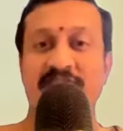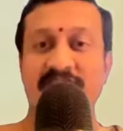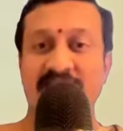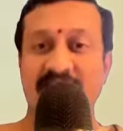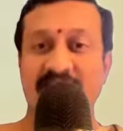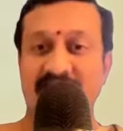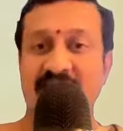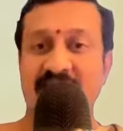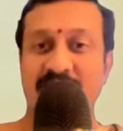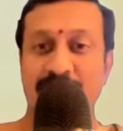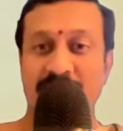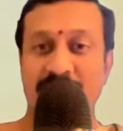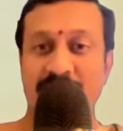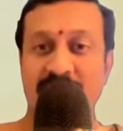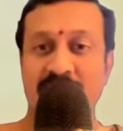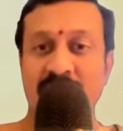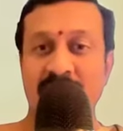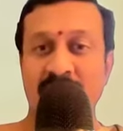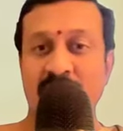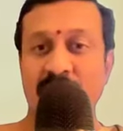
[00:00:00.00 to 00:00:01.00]
for the tree as
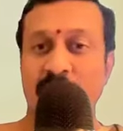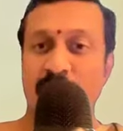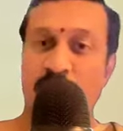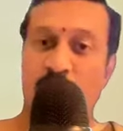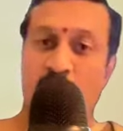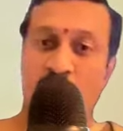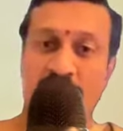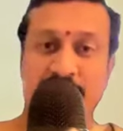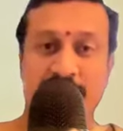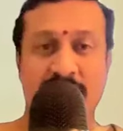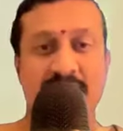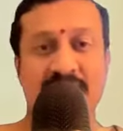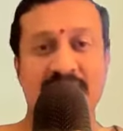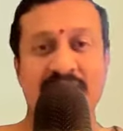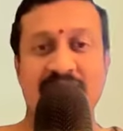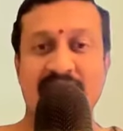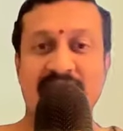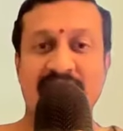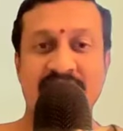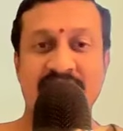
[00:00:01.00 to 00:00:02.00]
well. Whatever
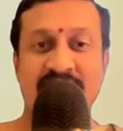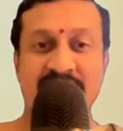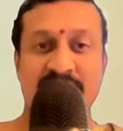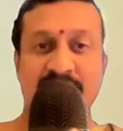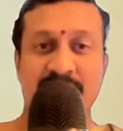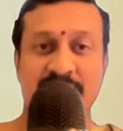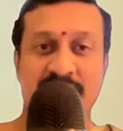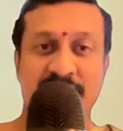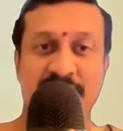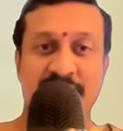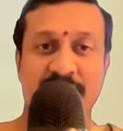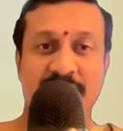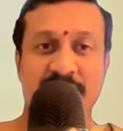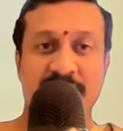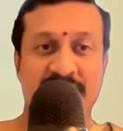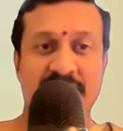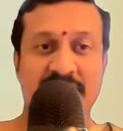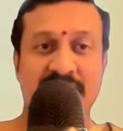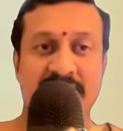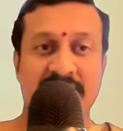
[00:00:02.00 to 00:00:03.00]
the tree is, whichever
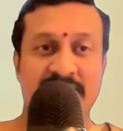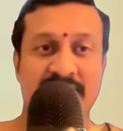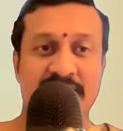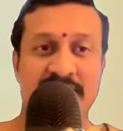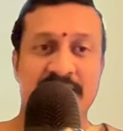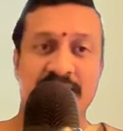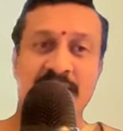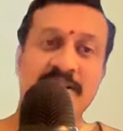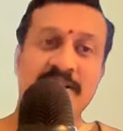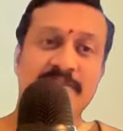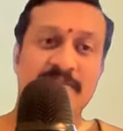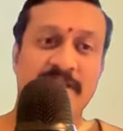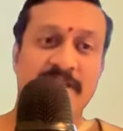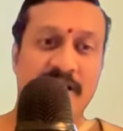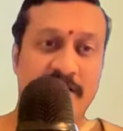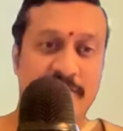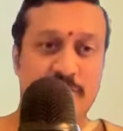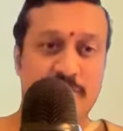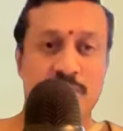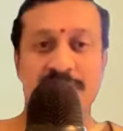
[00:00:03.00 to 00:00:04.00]
tree it is, we
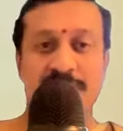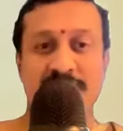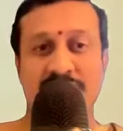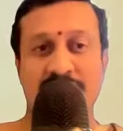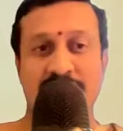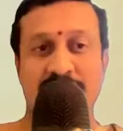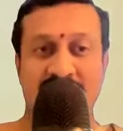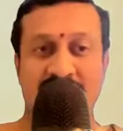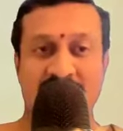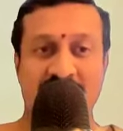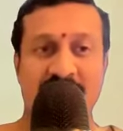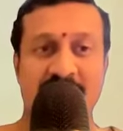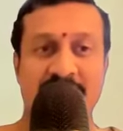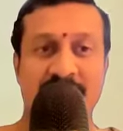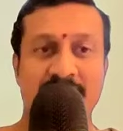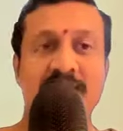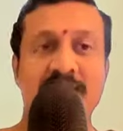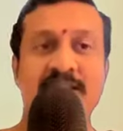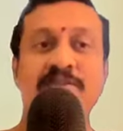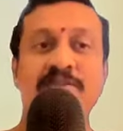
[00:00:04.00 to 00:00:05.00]
have so much of
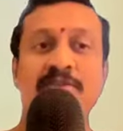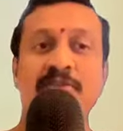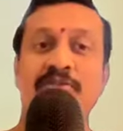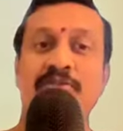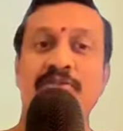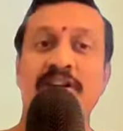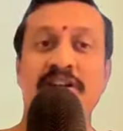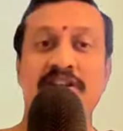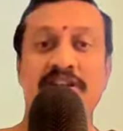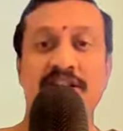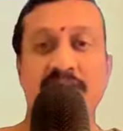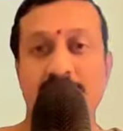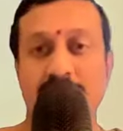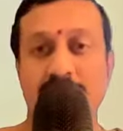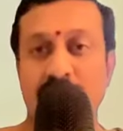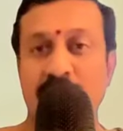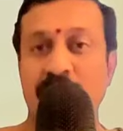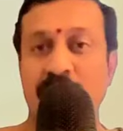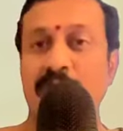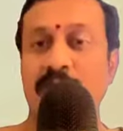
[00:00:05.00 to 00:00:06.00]
regard. So
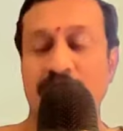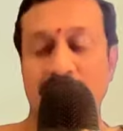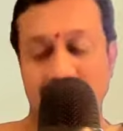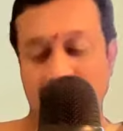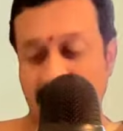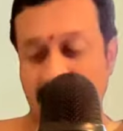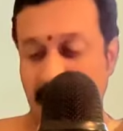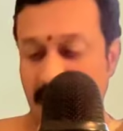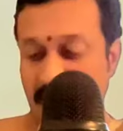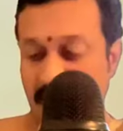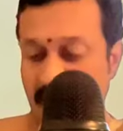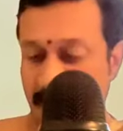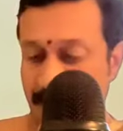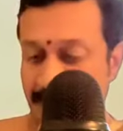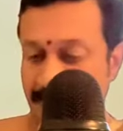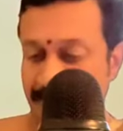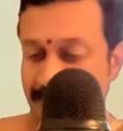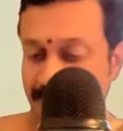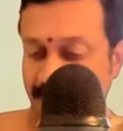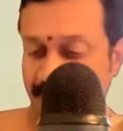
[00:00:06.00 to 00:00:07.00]
Vrikshabhyo Namaha.
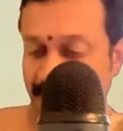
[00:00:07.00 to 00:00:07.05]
